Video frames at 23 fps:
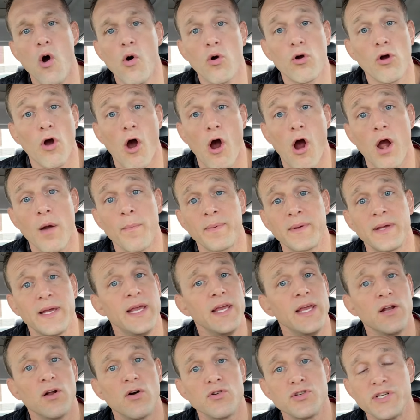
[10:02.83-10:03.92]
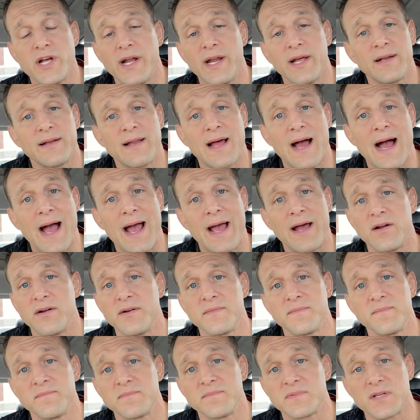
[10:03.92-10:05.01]
carb, ketogenic diet, or
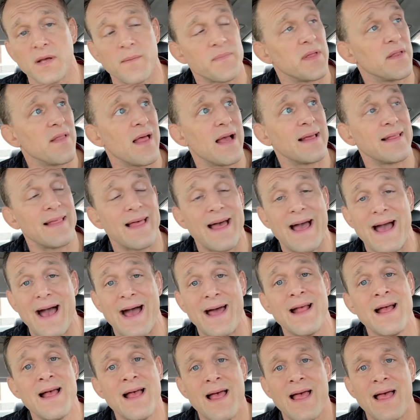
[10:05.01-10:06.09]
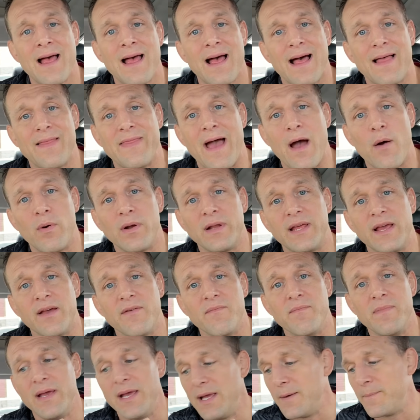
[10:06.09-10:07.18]
something like that, that would give
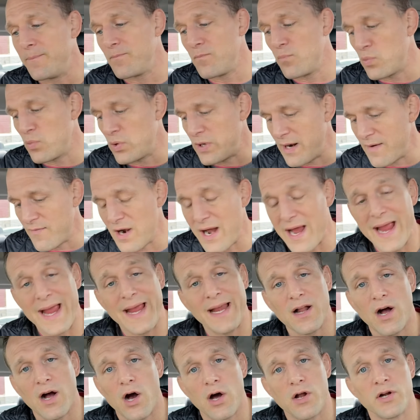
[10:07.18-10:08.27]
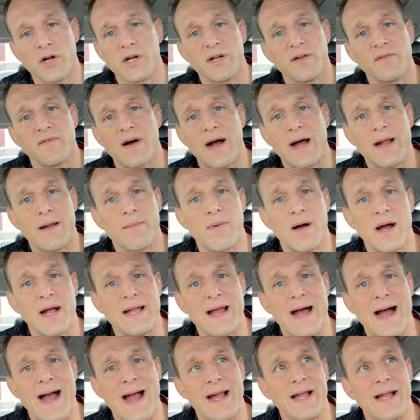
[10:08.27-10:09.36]
me whatever 800 divided by
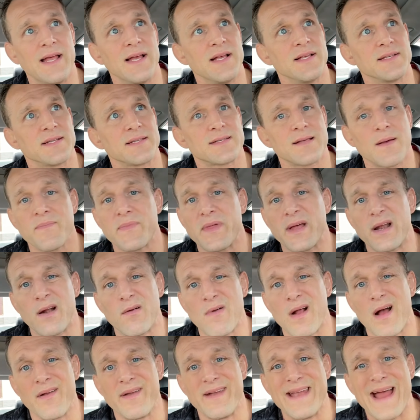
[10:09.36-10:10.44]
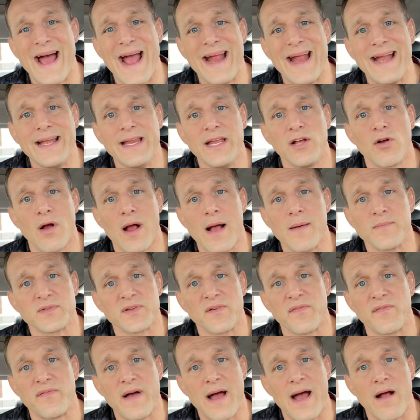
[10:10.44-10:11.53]
9 is. It's something around 90 grams of
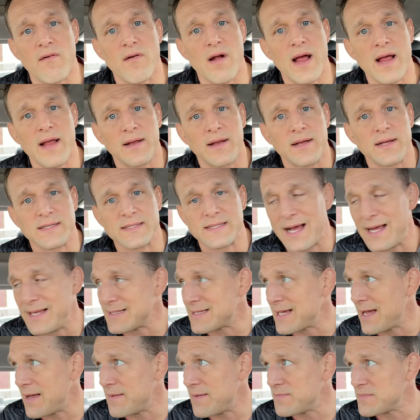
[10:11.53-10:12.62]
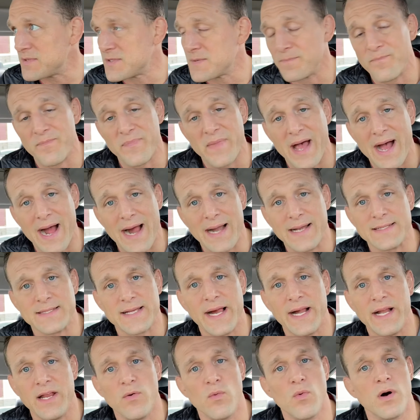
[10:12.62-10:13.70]
fat, right? Because 9 times 9 is
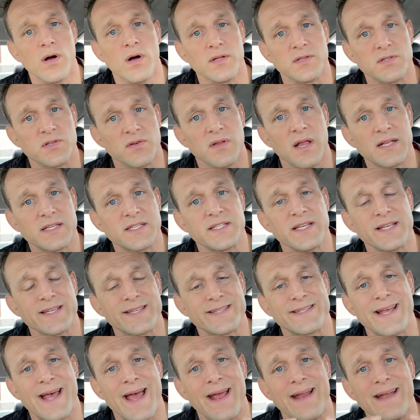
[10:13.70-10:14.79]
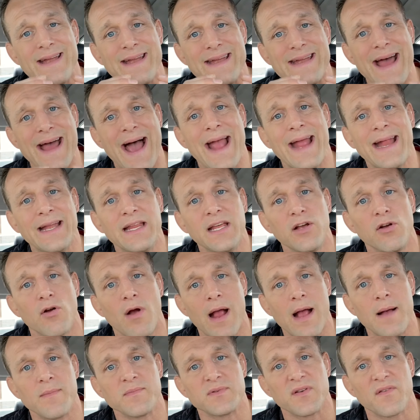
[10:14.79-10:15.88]
81. So let's just say 90
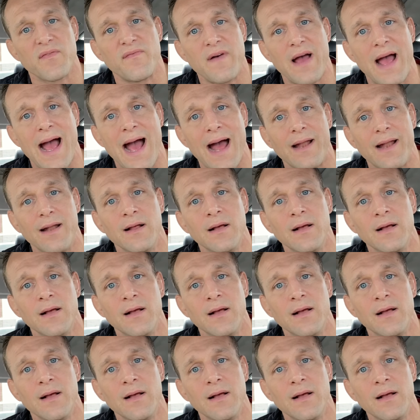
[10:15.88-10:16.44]
grams of fat.